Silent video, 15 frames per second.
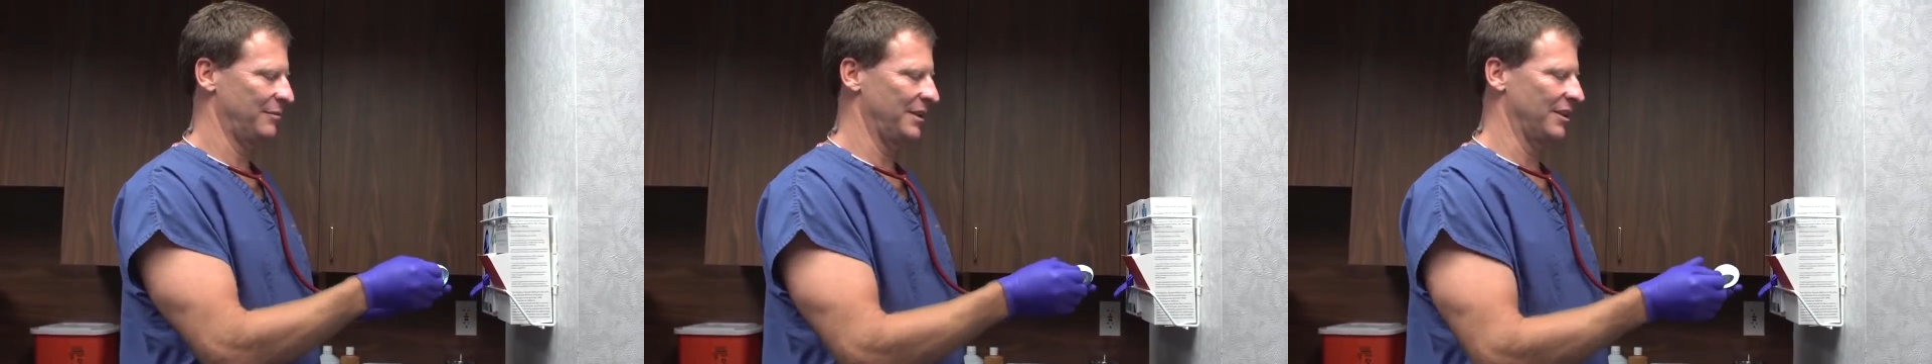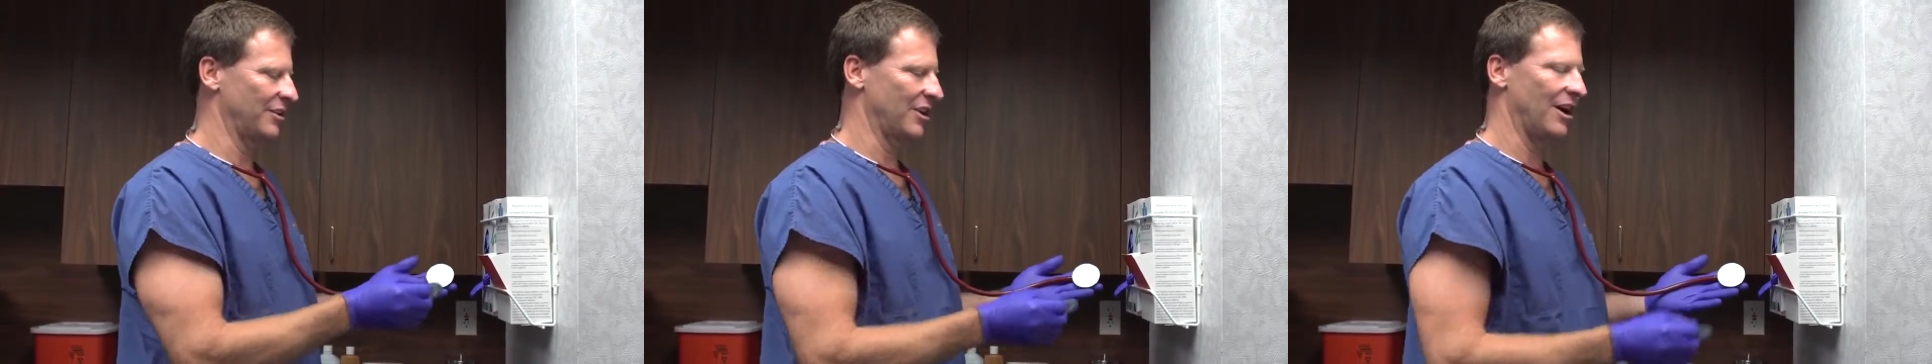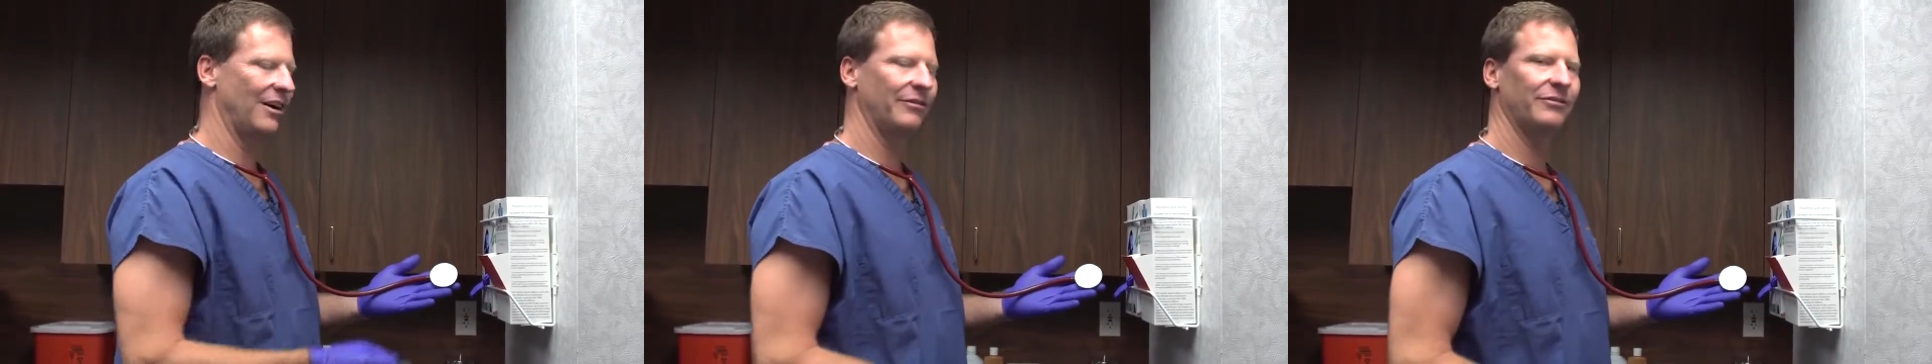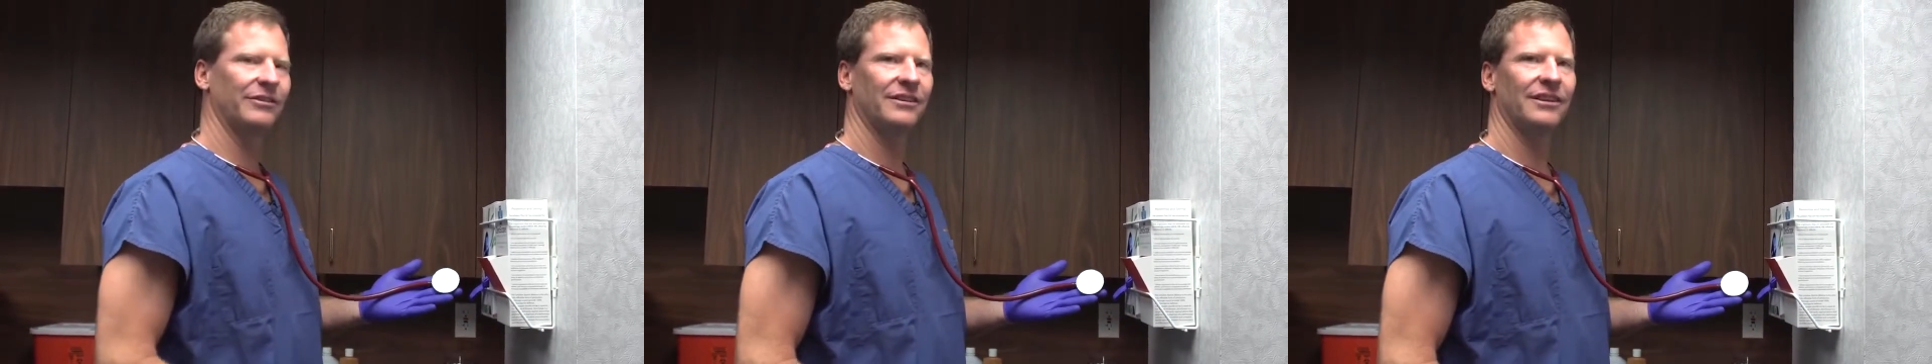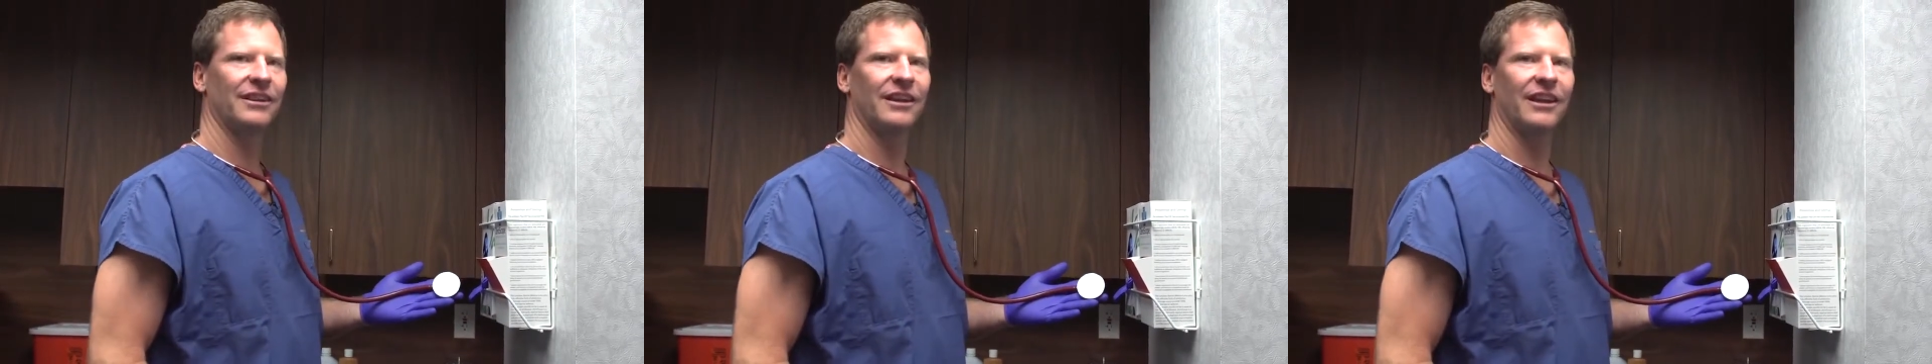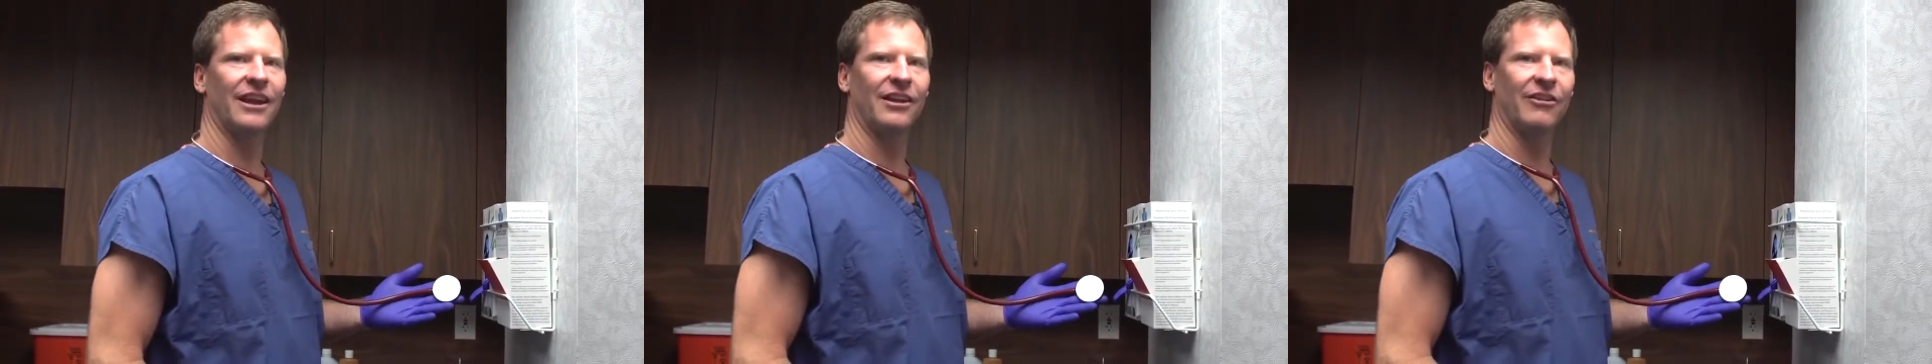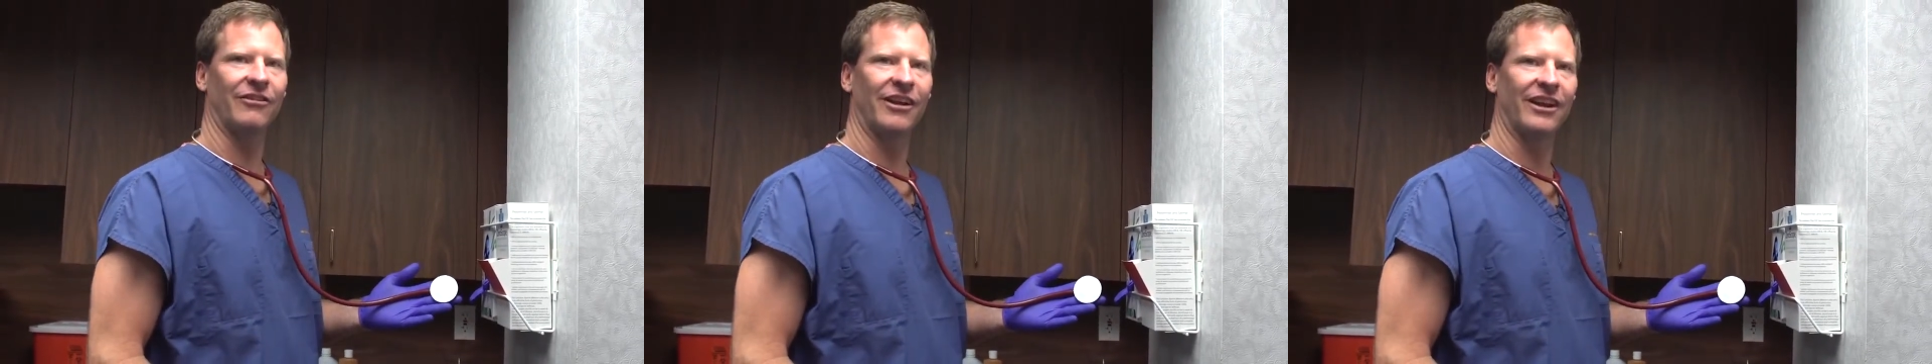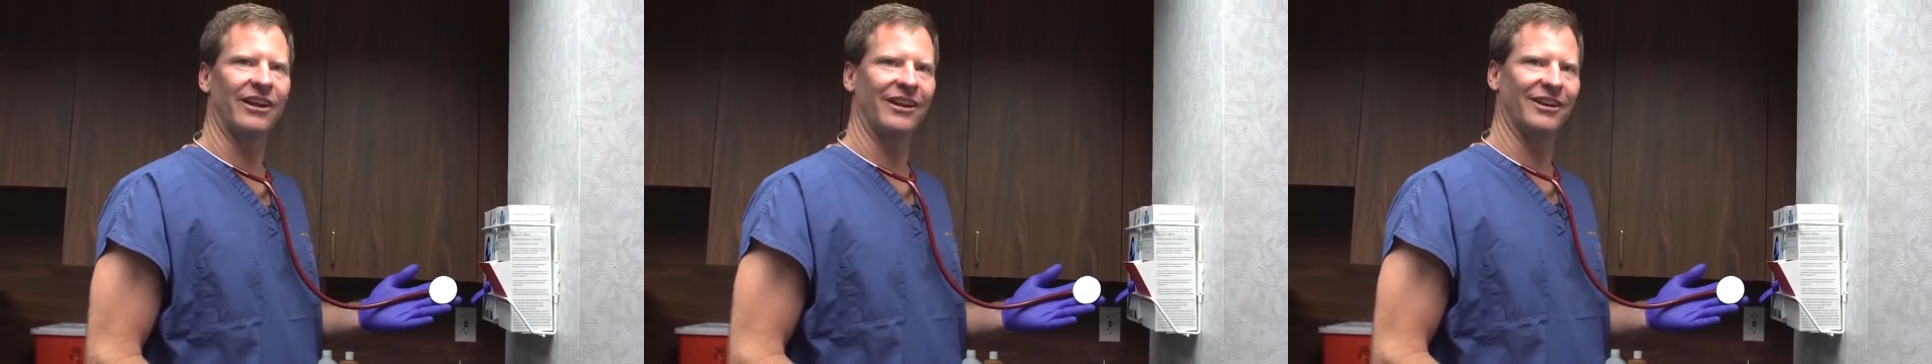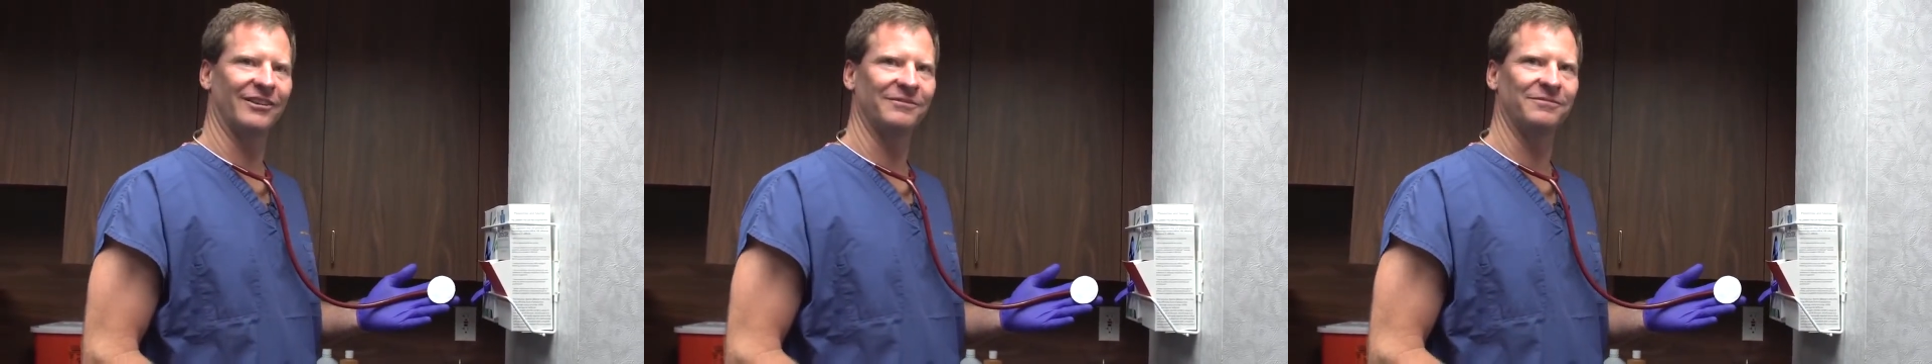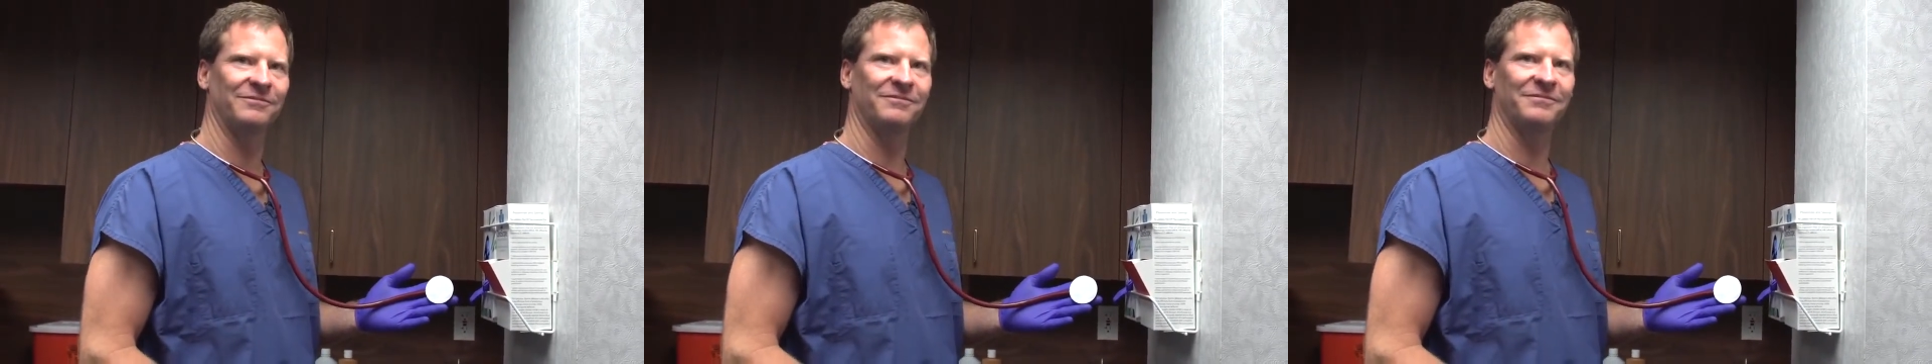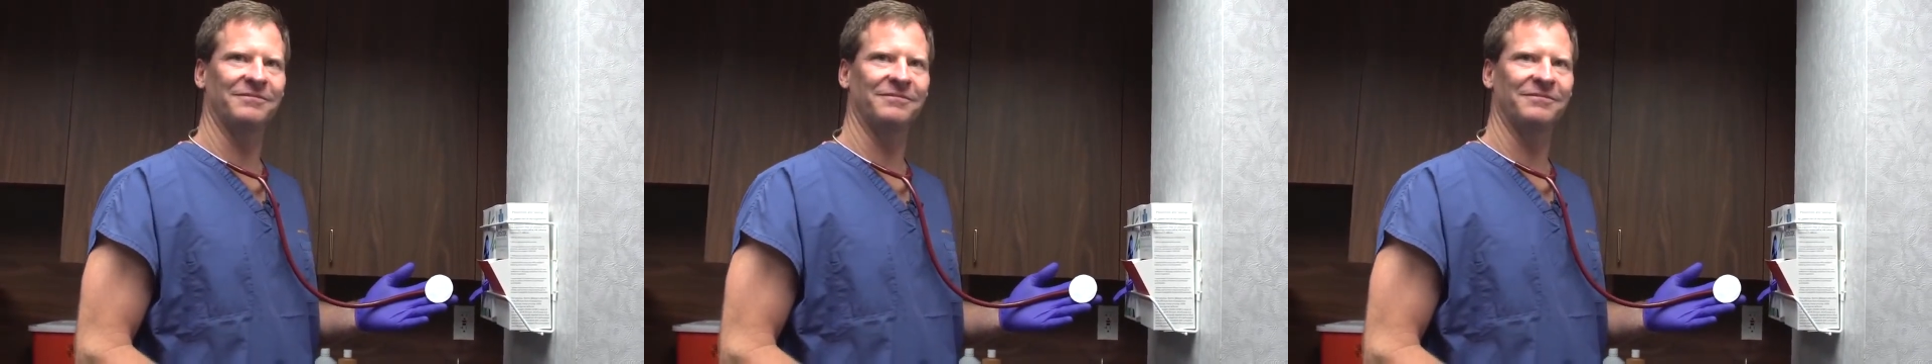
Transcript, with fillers: peel it off, and you're ready to go.